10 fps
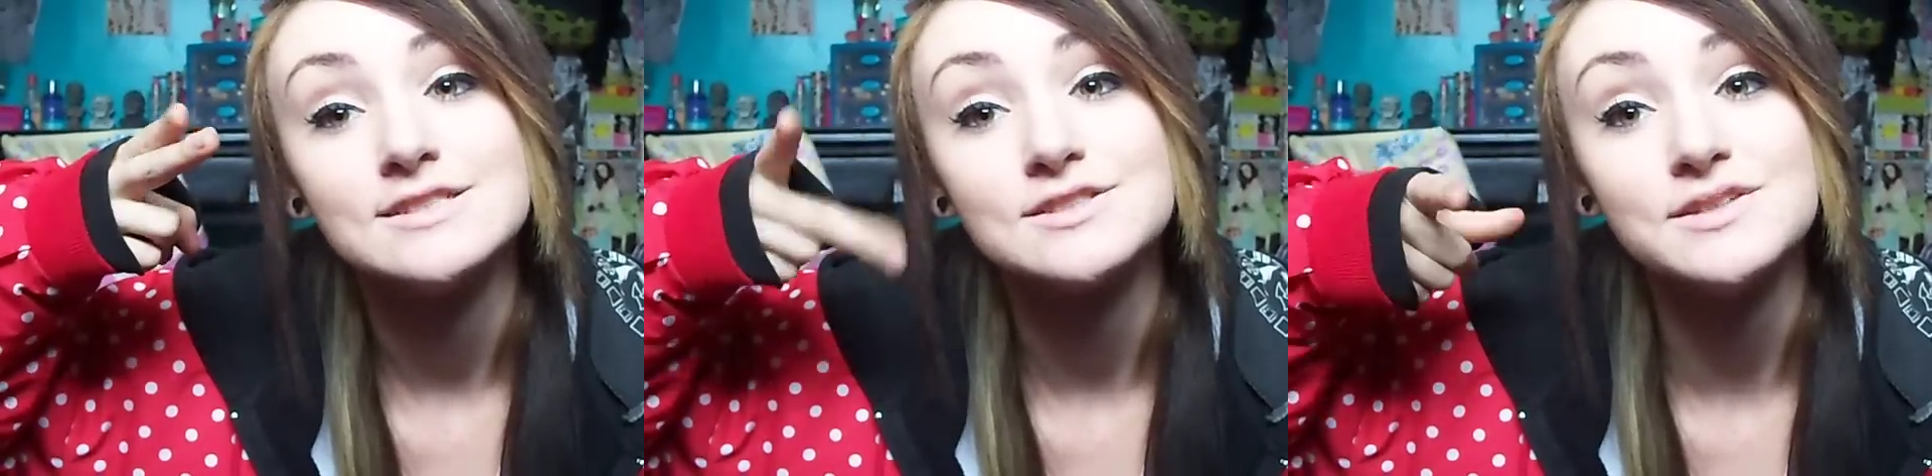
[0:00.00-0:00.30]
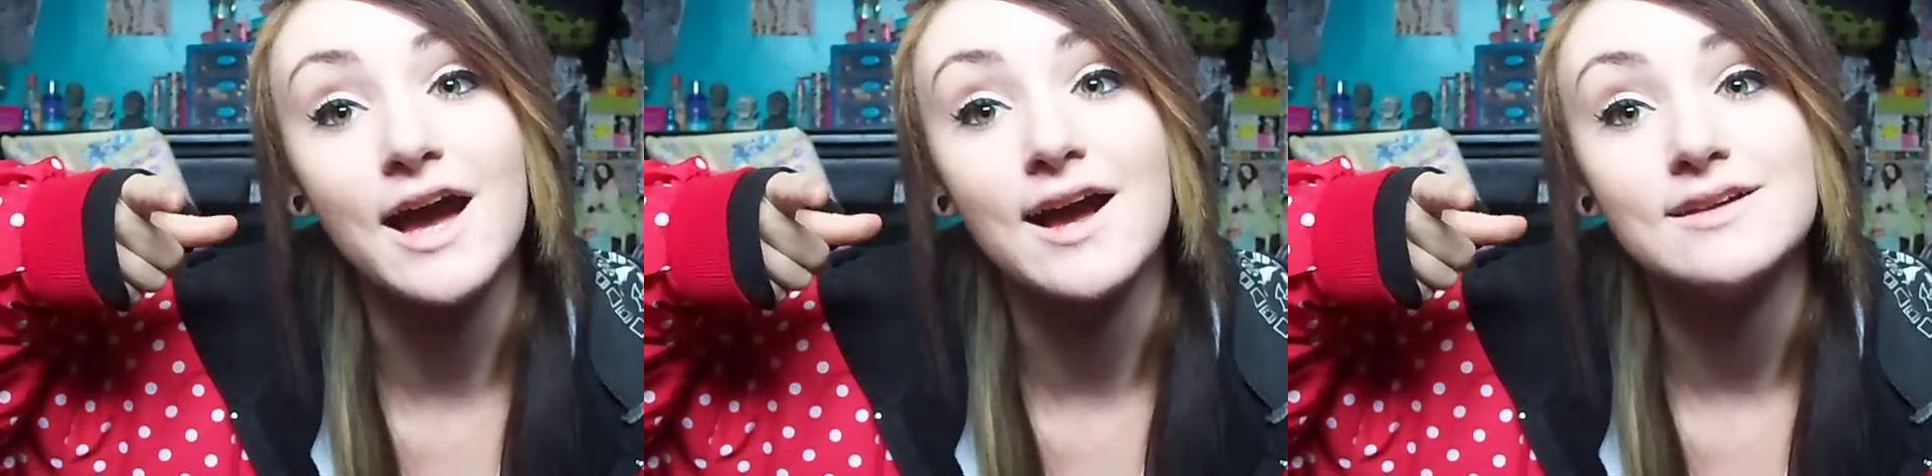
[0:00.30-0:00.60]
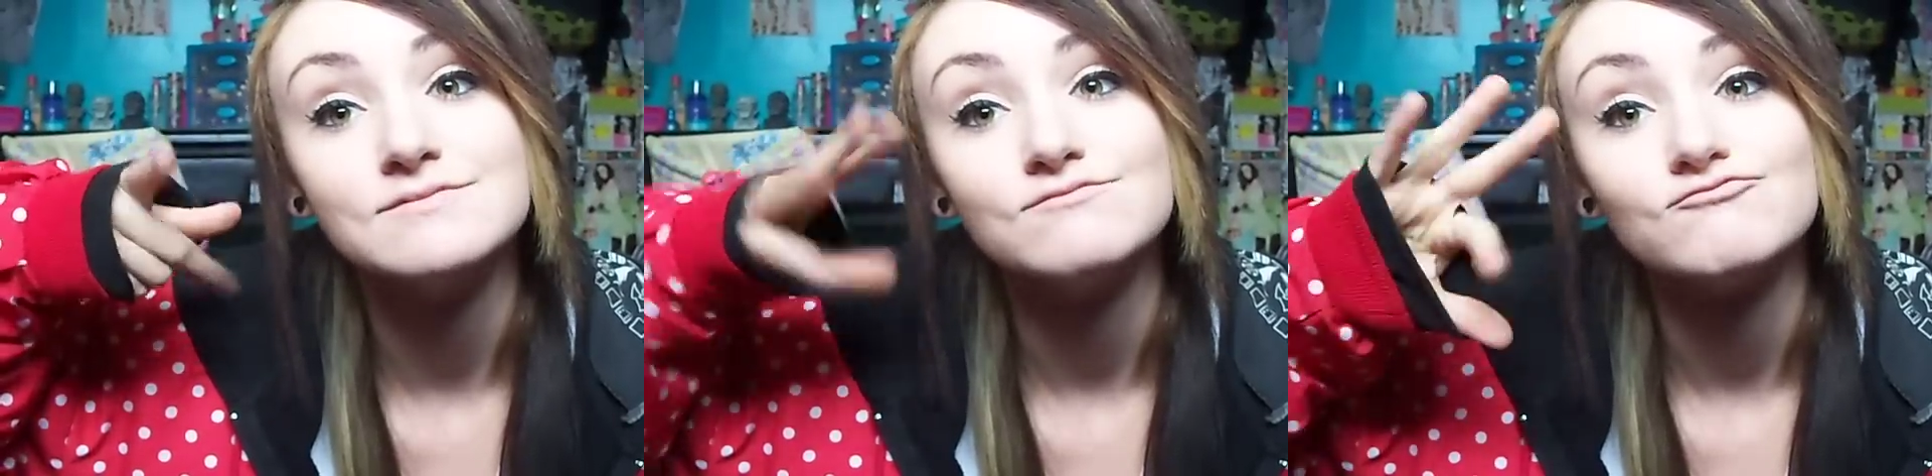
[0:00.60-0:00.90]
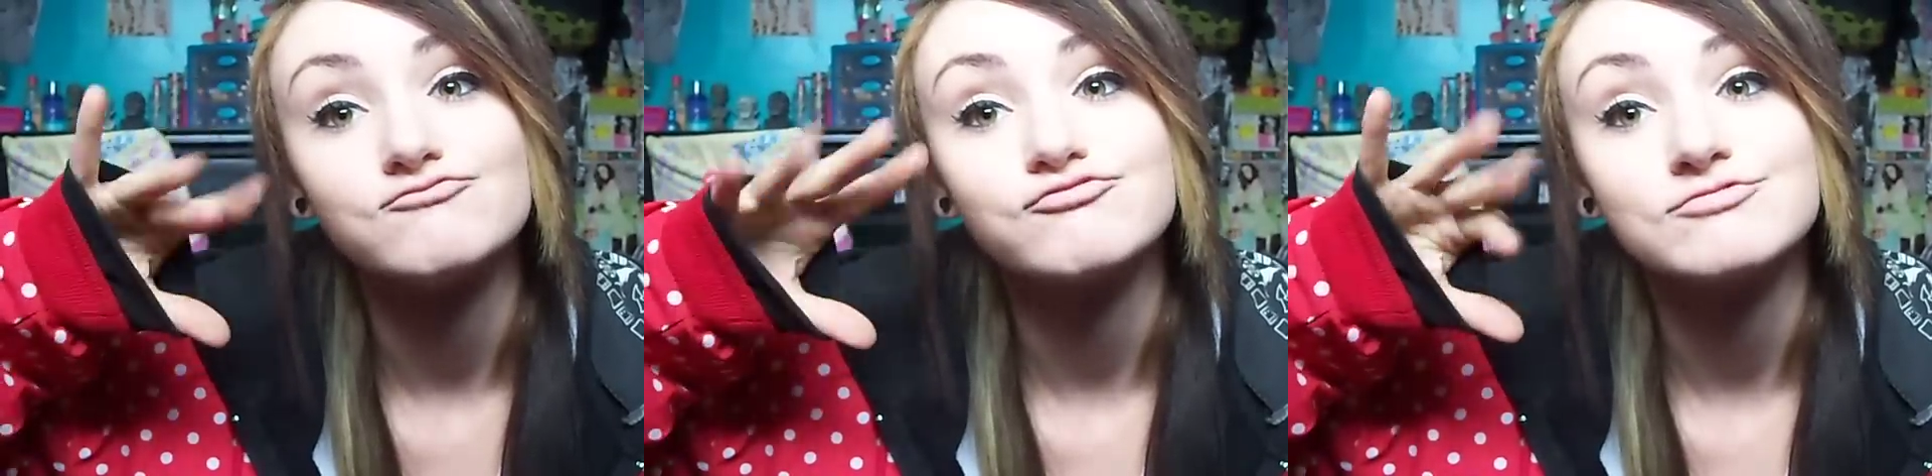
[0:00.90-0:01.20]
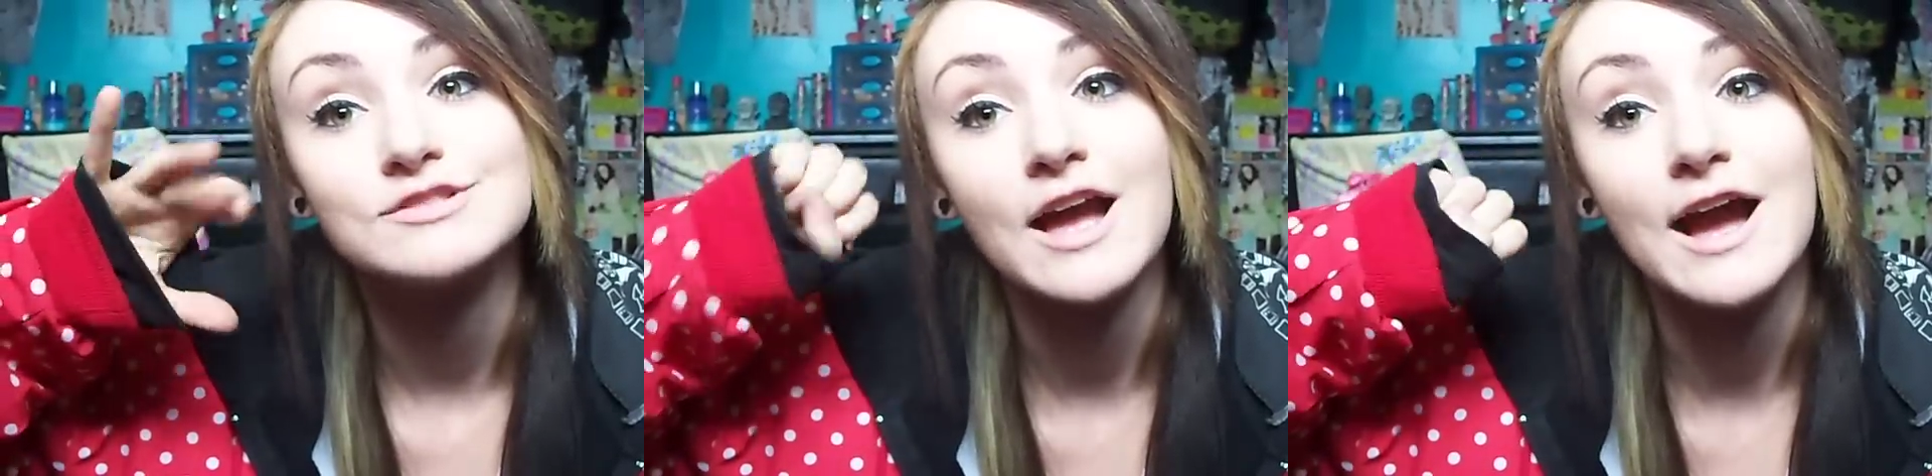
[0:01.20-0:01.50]
so yeah,
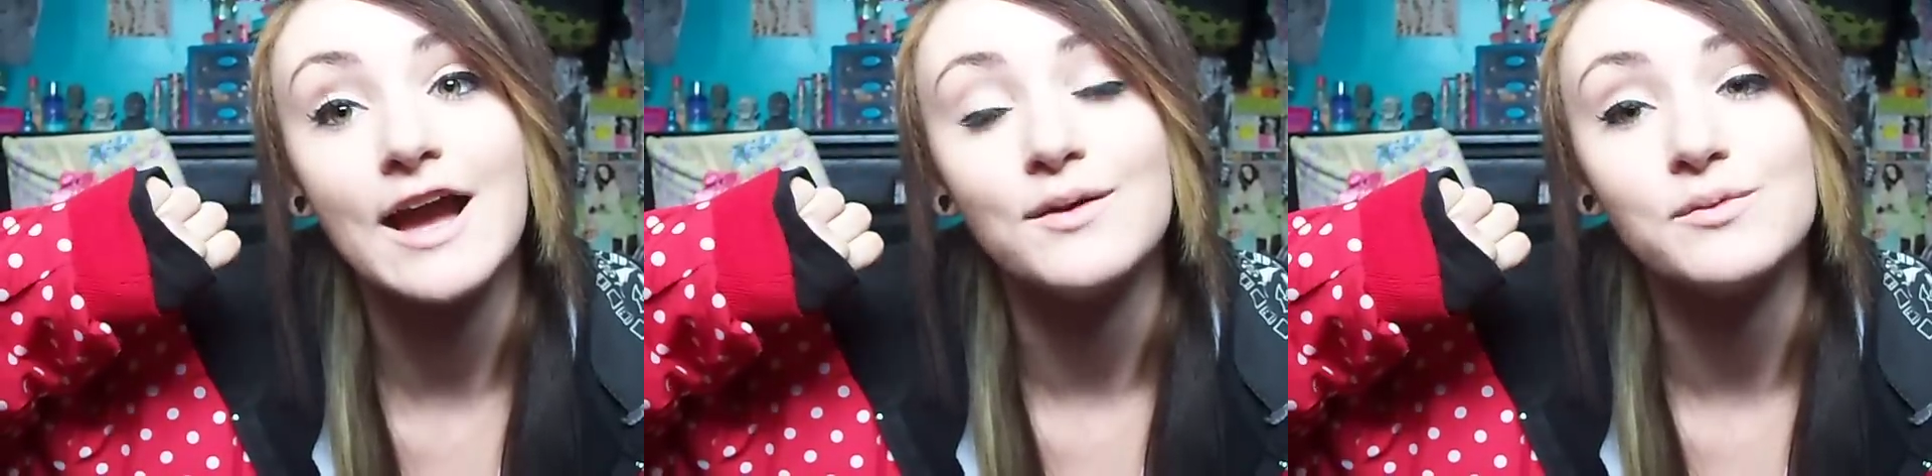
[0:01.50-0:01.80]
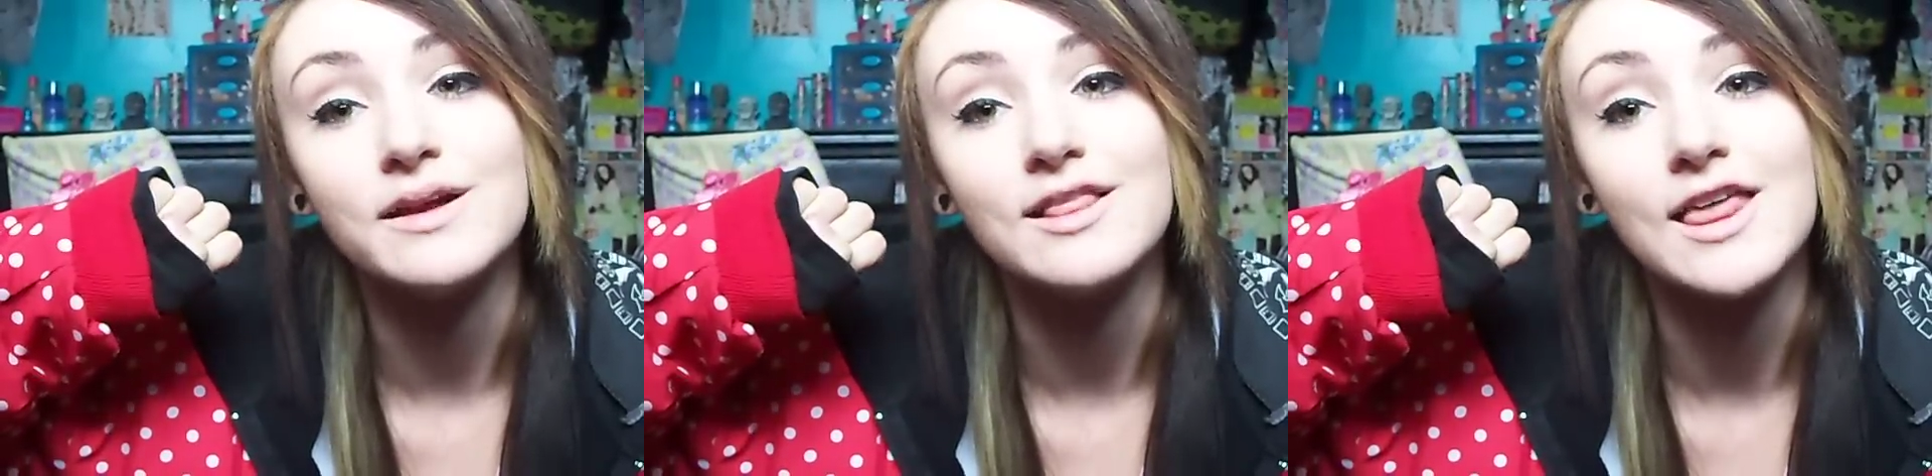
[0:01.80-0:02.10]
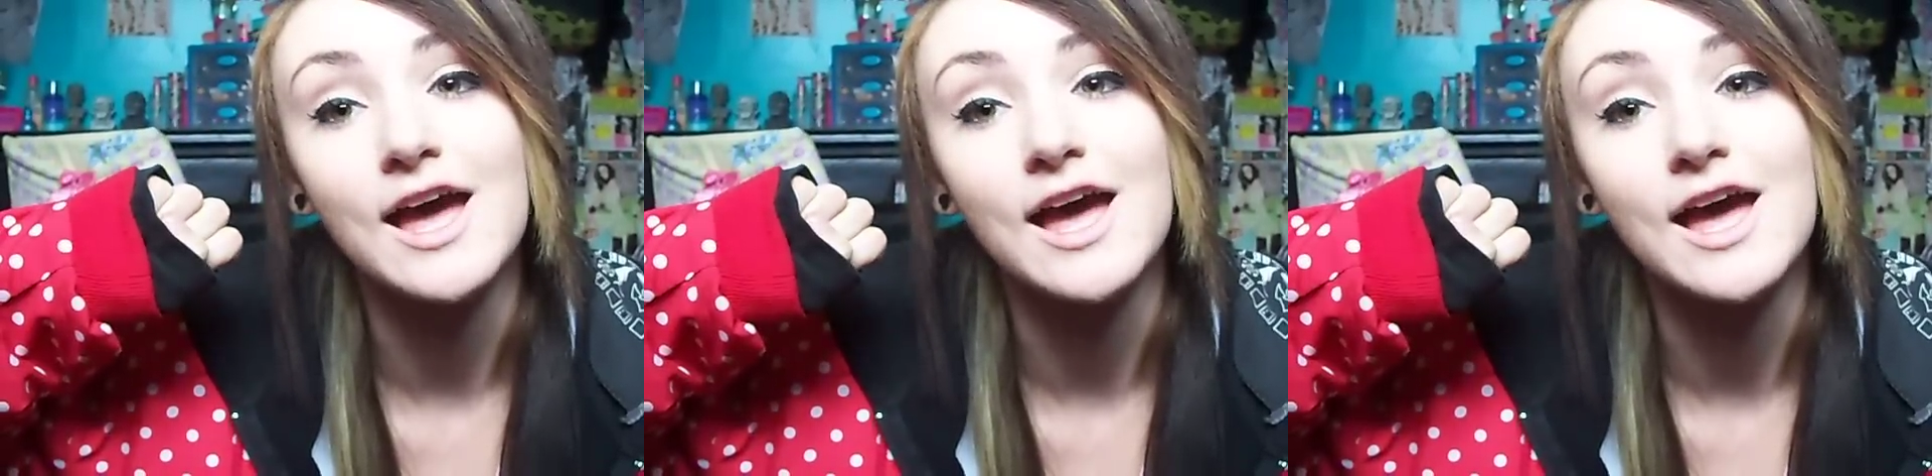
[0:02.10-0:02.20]
I will.